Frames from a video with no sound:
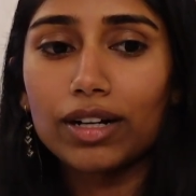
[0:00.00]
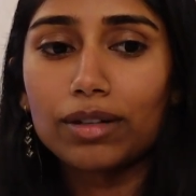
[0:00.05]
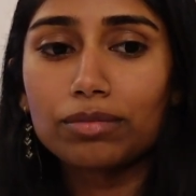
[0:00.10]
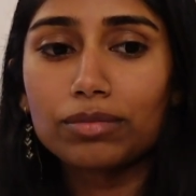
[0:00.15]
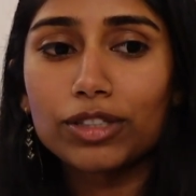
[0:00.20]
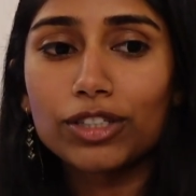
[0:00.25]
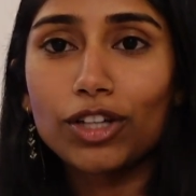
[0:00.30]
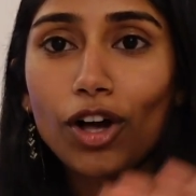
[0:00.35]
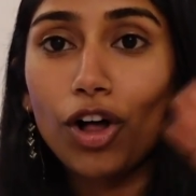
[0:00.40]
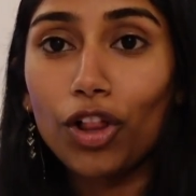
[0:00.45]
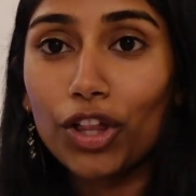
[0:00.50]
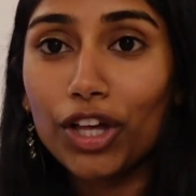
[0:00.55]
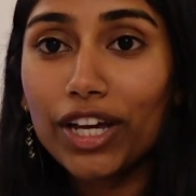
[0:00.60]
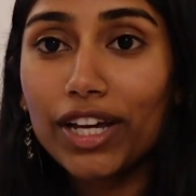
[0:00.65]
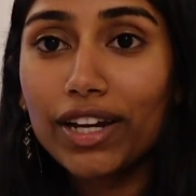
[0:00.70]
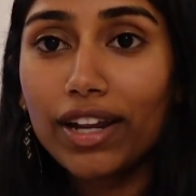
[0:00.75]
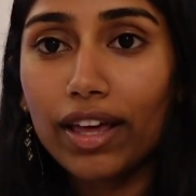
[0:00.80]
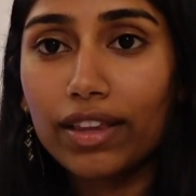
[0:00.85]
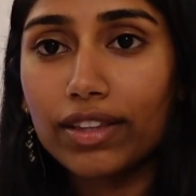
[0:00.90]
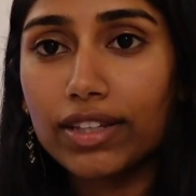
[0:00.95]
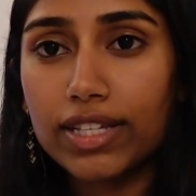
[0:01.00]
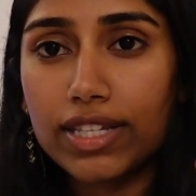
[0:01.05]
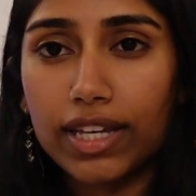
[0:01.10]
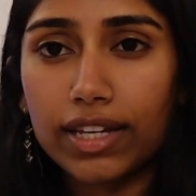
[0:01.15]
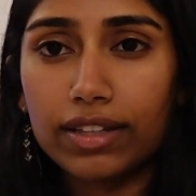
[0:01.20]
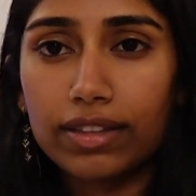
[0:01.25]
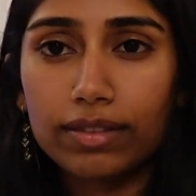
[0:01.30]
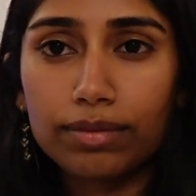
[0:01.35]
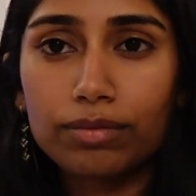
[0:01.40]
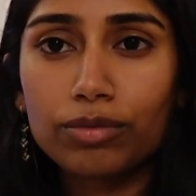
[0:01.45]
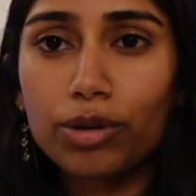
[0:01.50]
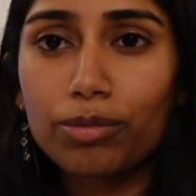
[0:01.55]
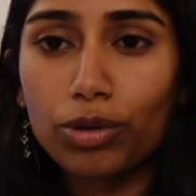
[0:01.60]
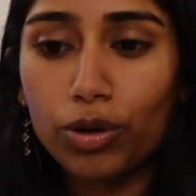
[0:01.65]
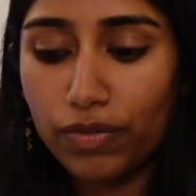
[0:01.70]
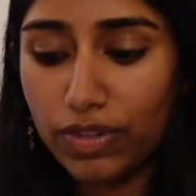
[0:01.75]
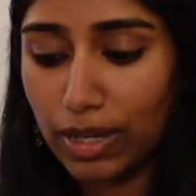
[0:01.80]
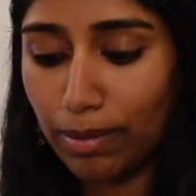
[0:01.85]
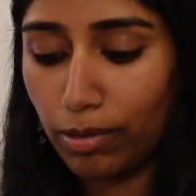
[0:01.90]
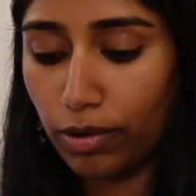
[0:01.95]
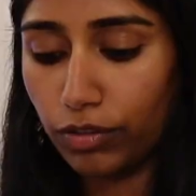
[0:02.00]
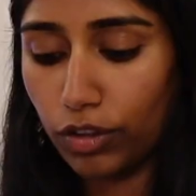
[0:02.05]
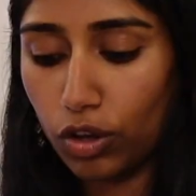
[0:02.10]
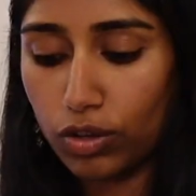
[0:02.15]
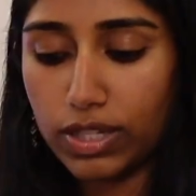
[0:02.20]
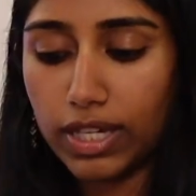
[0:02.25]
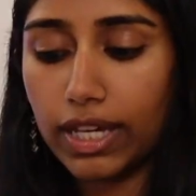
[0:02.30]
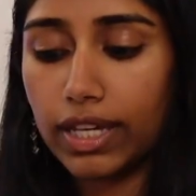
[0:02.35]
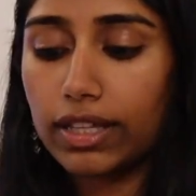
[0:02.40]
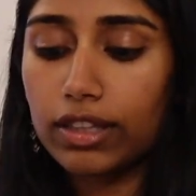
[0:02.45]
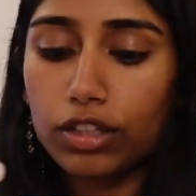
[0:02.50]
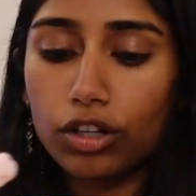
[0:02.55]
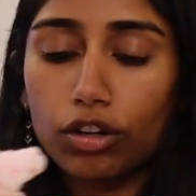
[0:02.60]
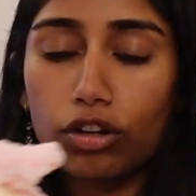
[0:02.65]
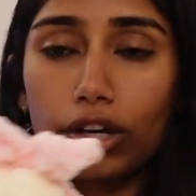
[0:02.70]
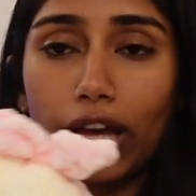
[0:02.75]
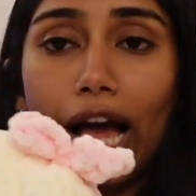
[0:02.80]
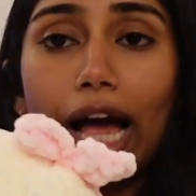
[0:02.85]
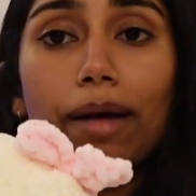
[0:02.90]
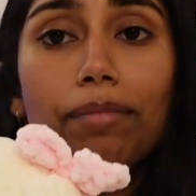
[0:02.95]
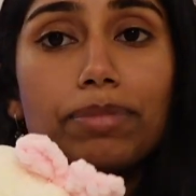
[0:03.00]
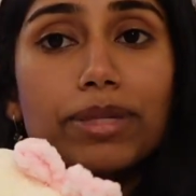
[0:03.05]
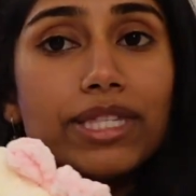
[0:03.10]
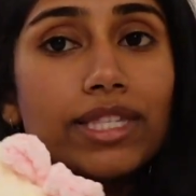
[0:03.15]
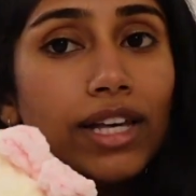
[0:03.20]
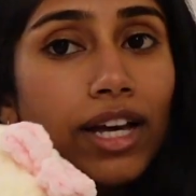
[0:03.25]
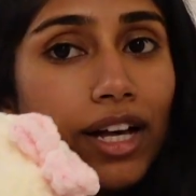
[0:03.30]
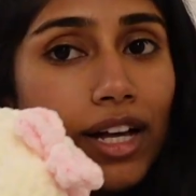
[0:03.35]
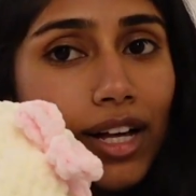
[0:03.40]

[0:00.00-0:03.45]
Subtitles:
solid and just like remove some of those like little gaps.